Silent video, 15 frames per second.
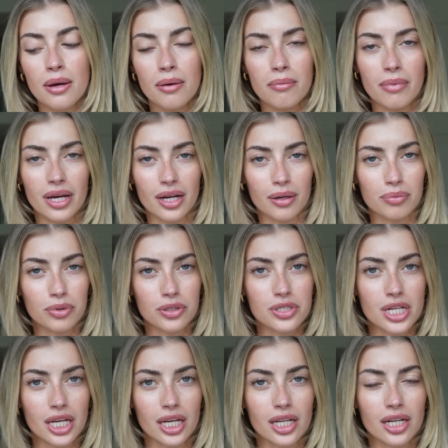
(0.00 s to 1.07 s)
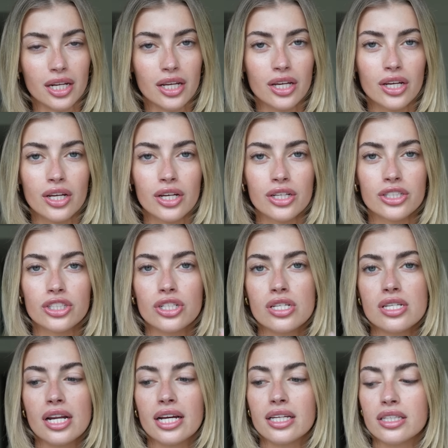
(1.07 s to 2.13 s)
makeup routine. Just
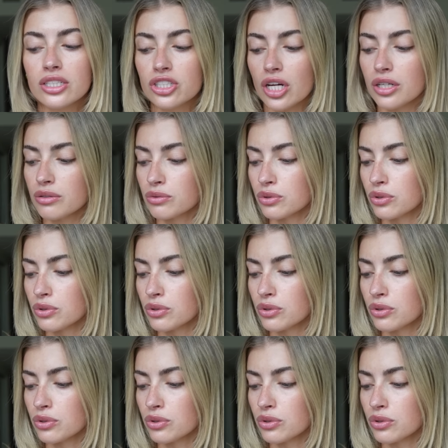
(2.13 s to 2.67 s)
like the general